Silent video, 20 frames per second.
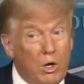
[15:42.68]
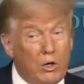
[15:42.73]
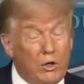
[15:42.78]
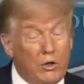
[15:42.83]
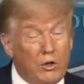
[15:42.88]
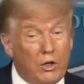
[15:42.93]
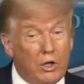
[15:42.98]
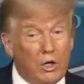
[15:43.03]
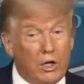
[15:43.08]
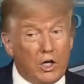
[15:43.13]

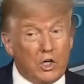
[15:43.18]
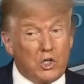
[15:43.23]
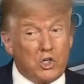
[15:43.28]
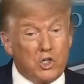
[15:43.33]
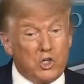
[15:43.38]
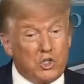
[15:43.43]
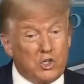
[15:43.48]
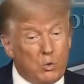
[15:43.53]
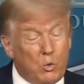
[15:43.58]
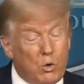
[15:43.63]
in the
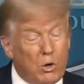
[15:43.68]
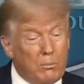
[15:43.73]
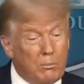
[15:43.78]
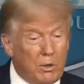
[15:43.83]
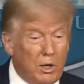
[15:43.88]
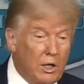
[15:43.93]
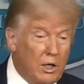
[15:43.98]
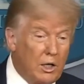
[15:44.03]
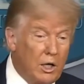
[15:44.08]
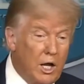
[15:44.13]
election. She won
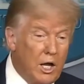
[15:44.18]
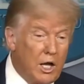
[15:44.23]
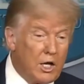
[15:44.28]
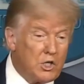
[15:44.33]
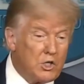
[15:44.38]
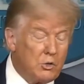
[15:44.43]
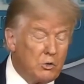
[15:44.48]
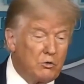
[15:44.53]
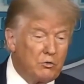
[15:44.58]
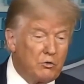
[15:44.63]
by a lot.
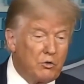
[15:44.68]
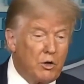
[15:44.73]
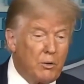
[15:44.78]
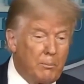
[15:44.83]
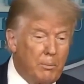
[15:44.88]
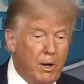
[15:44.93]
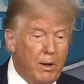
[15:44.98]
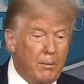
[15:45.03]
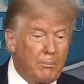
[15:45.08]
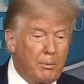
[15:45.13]
She was very
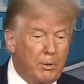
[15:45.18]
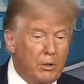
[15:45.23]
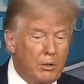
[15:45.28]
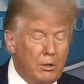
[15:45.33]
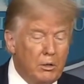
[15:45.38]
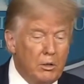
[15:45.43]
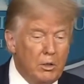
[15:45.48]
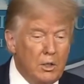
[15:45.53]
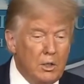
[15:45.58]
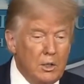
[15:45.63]
popular.